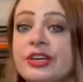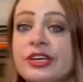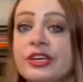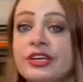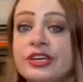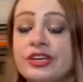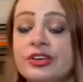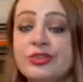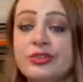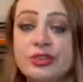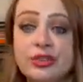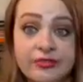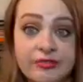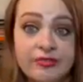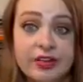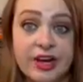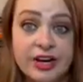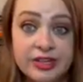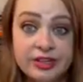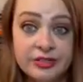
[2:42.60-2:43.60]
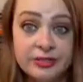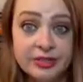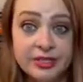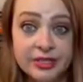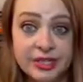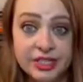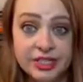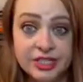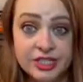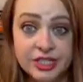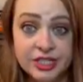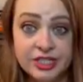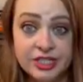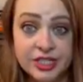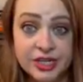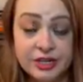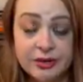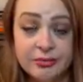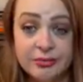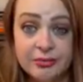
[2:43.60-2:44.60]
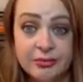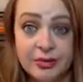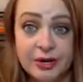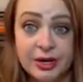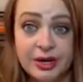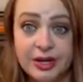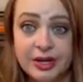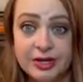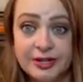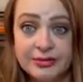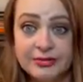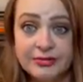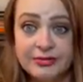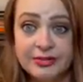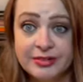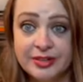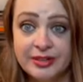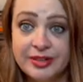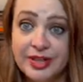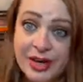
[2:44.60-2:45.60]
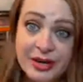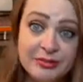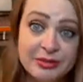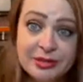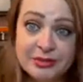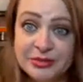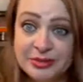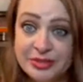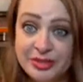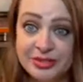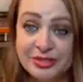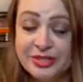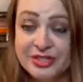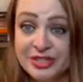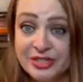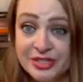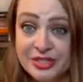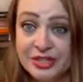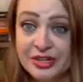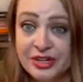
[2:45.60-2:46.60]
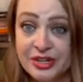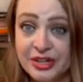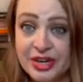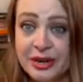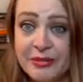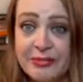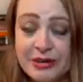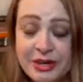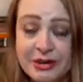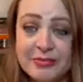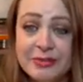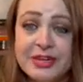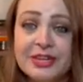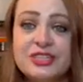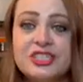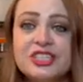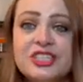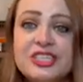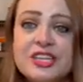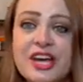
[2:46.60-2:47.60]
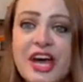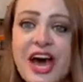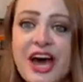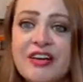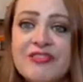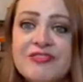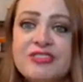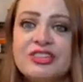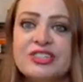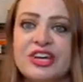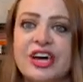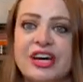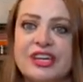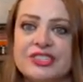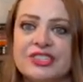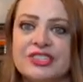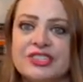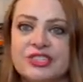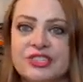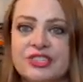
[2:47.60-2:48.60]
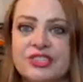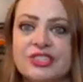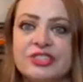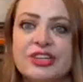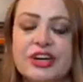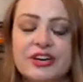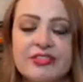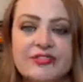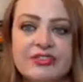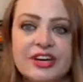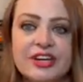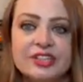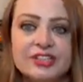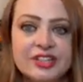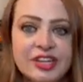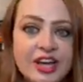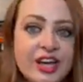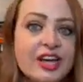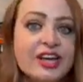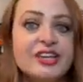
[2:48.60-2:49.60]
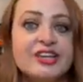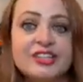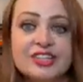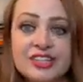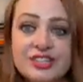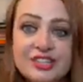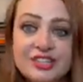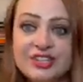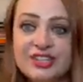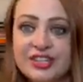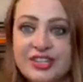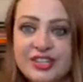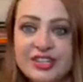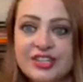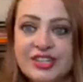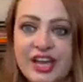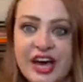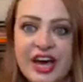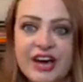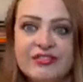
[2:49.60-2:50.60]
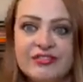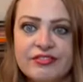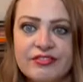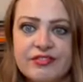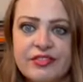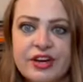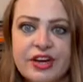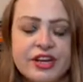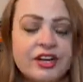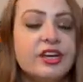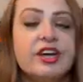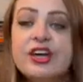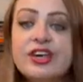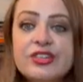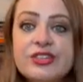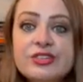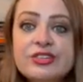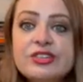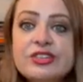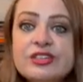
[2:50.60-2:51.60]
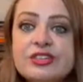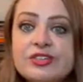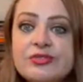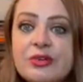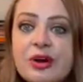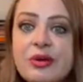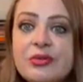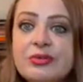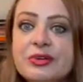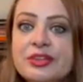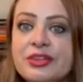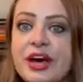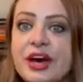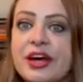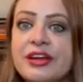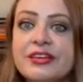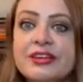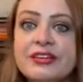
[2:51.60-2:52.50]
you can find a relationship, but a lot of people use it as a hookup. And I mean, she advertises herself as just looking to have fun. There's nothing wrong with that.